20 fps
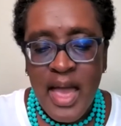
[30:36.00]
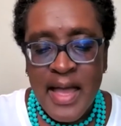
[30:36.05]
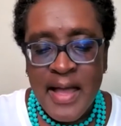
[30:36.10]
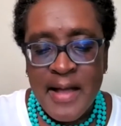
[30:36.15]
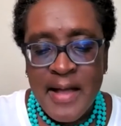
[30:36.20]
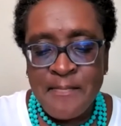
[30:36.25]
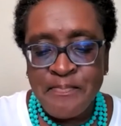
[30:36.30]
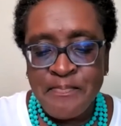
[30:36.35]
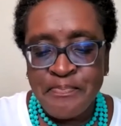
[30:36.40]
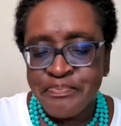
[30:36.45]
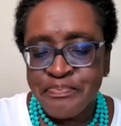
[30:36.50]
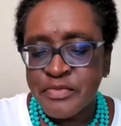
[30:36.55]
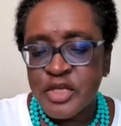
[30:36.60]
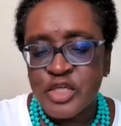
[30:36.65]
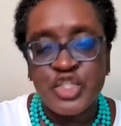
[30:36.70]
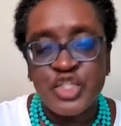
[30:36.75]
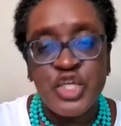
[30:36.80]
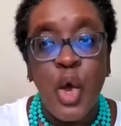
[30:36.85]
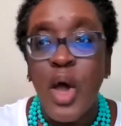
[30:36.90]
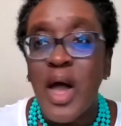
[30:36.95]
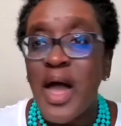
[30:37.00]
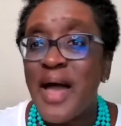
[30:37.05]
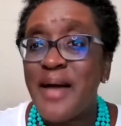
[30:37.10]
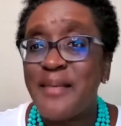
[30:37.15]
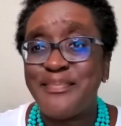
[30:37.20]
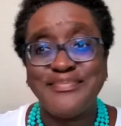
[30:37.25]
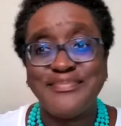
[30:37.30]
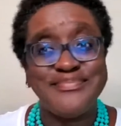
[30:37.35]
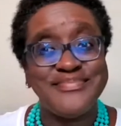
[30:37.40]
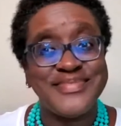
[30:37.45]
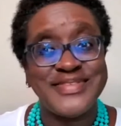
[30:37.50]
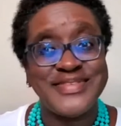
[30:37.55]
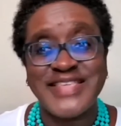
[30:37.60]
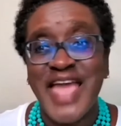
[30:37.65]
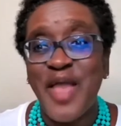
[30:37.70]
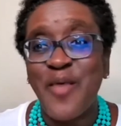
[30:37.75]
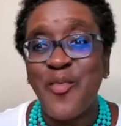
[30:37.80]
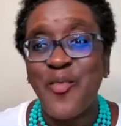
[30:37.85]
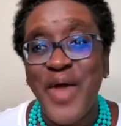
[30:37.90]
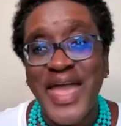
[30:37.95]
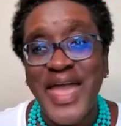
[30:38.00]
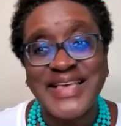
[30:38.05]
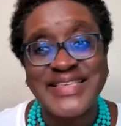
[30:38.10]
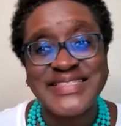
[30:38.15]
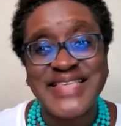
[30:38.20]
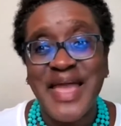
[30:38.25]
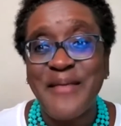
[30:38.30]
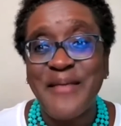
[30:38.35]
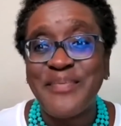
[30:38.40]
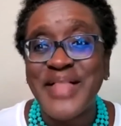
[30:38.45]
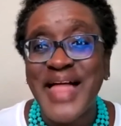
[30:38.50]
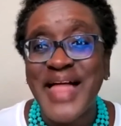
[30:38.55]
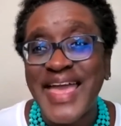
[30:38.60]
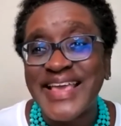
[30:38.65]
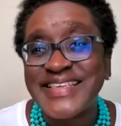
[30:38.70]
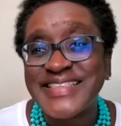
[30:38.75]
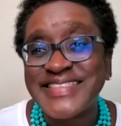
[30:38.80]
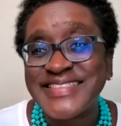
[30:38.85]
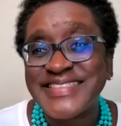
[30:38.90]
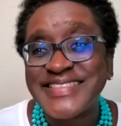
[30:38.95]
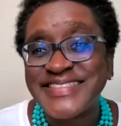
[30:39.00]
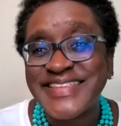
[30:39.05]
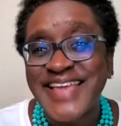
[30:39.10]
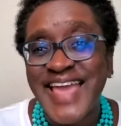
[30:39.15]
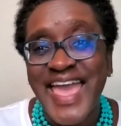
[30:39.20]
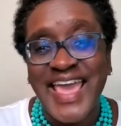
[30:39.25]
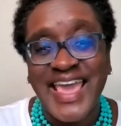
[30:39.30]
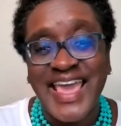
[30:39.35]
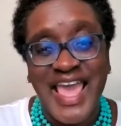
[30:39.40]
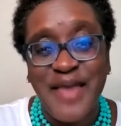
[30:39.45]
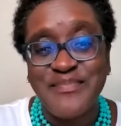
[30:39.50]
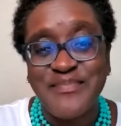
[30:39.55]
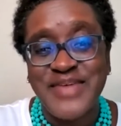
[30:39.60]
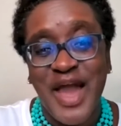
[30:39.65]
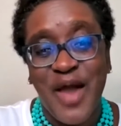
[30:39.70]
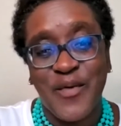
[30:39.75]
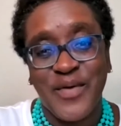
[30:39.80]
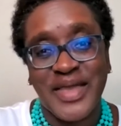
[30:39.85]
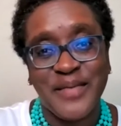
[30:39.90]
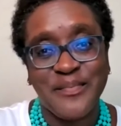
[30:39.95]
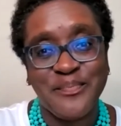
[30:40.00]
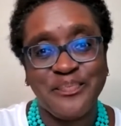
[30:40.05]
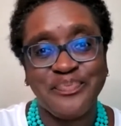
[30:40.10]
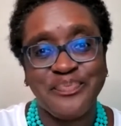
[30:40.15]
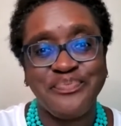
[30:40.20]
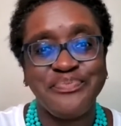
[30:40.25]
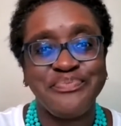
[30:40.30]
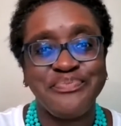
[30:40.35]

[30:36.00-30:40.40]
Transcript: Um, show up, same way, same place, and keep going.